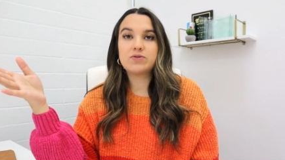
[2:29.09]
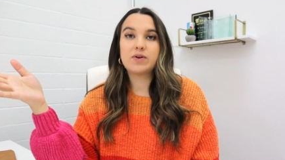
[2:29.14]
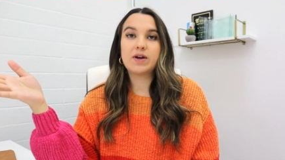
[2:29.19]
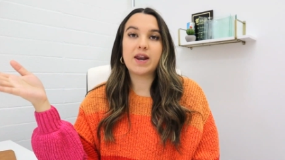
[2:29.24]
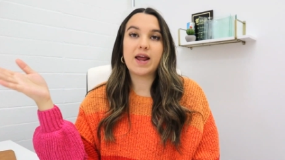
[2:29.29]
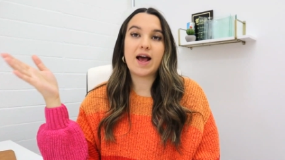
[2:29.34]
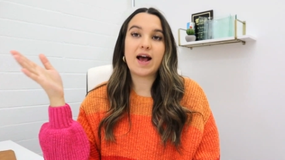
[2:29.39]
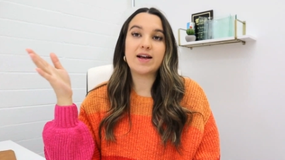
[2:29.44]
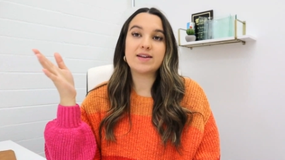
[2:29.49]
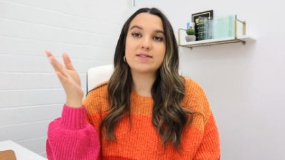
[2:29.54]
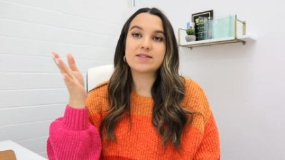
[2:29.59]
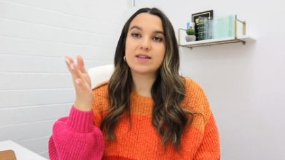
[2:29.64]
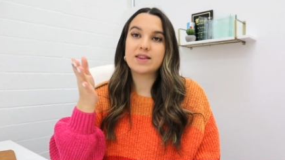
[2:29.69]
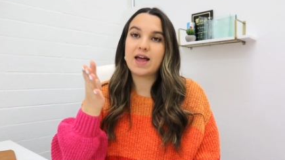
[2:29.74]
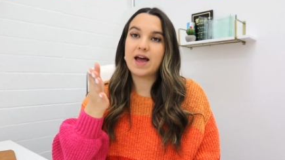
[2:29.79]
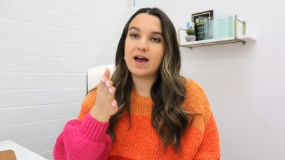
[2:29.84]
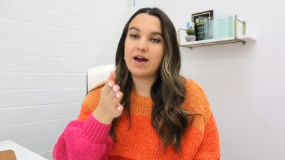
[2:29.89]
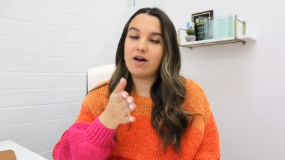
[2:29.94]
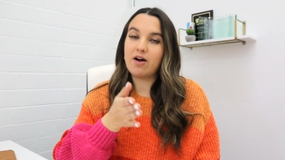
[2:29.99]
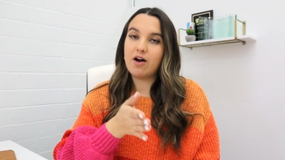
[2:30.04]
you can ask
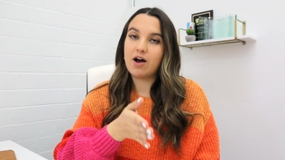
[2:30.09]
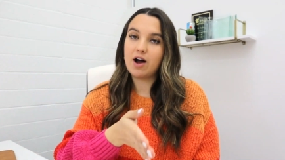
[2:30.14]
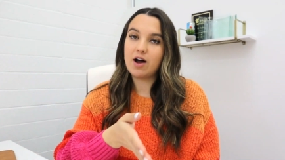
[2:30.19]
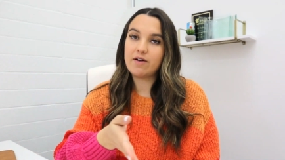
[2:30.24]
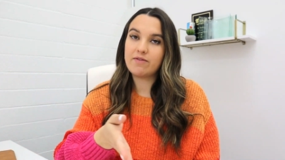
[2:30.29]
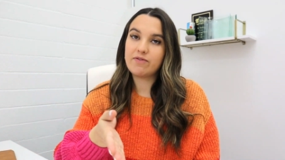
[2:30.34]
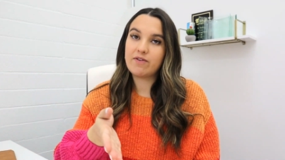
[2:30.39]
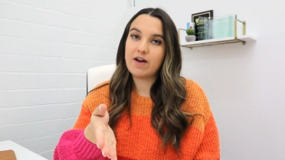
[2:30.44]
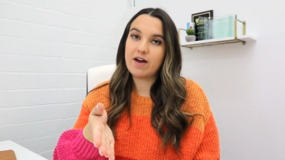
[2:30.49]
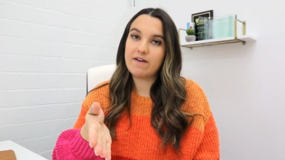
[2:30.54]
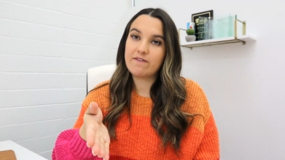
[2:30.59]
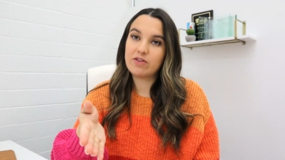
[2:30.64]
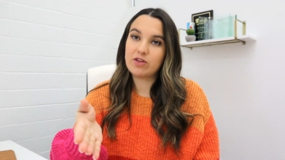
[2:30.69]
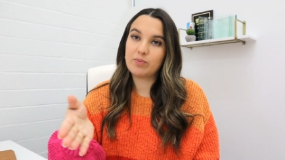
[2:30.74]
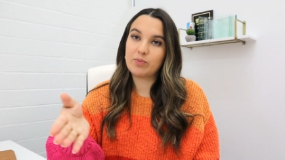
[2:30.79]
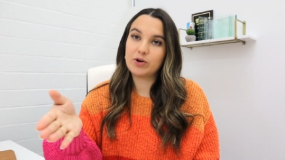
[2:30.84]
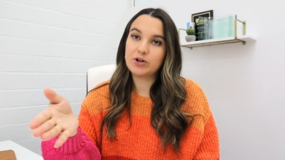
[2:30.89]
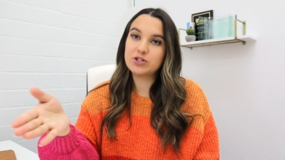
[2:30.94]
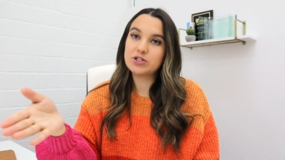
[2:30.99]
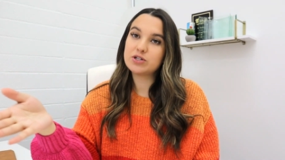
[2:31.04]
that off of
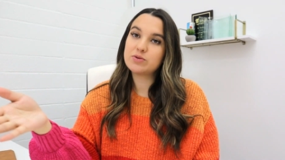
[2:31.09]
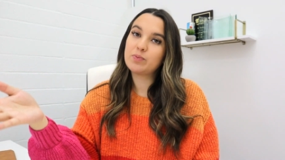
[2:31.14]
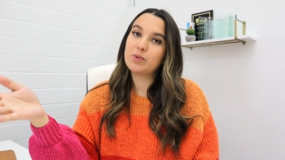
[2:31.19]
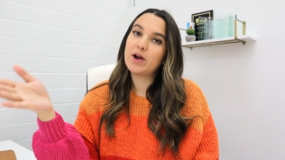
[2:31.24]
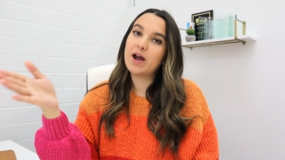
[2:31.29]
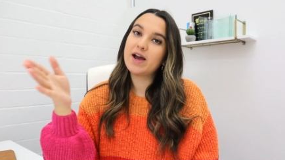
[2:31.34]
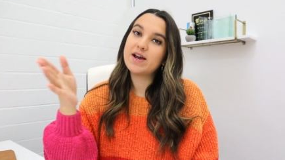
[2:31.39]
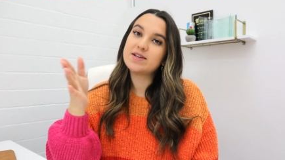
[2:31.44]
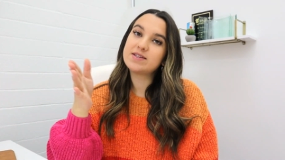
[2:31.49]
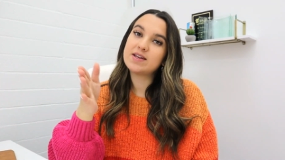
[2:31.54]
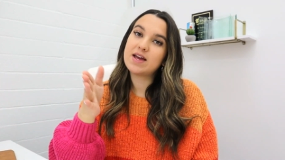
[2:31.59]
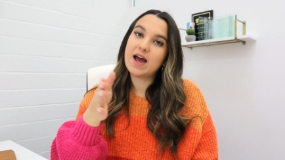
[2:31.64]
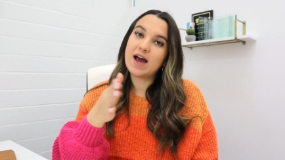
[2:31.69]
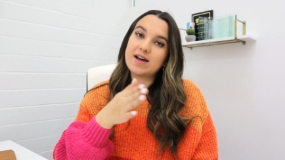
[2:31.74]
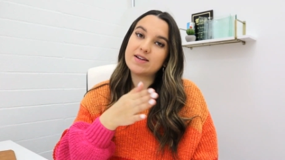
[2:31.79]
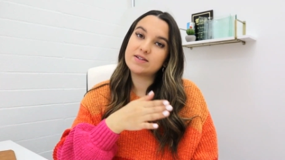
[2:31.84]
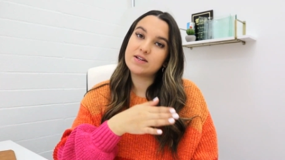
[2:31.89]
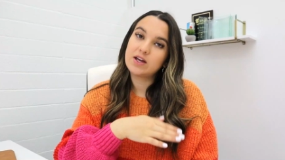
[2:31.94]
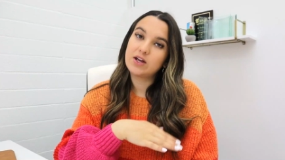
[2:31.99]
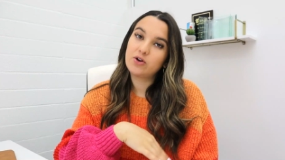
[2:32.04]
the purchase price
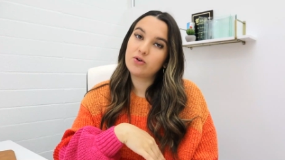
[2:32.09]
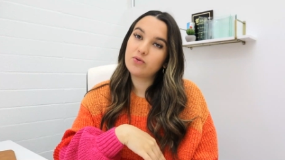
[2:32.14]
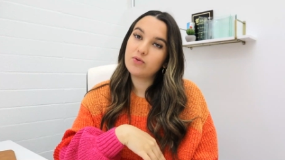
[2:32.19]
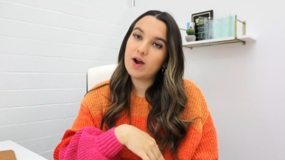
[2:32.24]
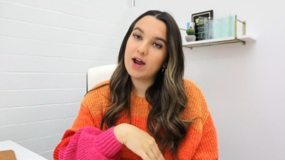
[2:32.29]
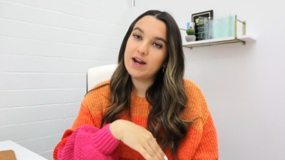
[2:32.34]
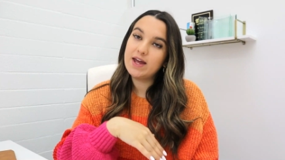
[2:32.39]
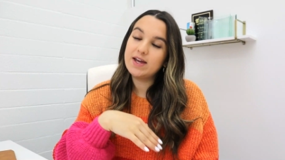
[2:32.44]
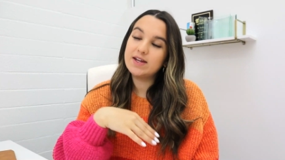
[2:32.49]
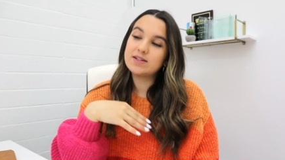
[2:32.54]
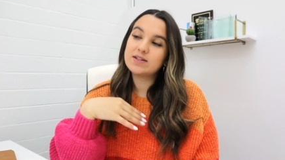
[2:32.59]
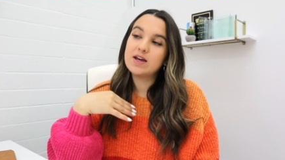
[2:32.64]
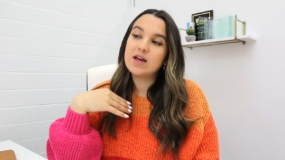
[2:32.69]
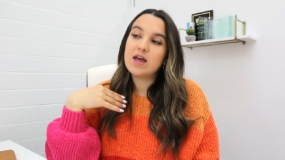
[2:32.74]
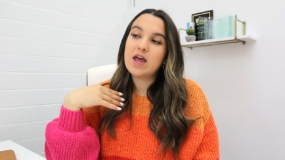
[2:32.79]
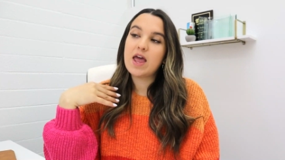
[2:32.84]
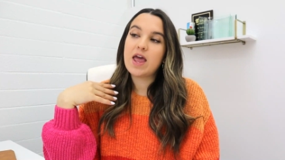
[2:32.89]
as a credit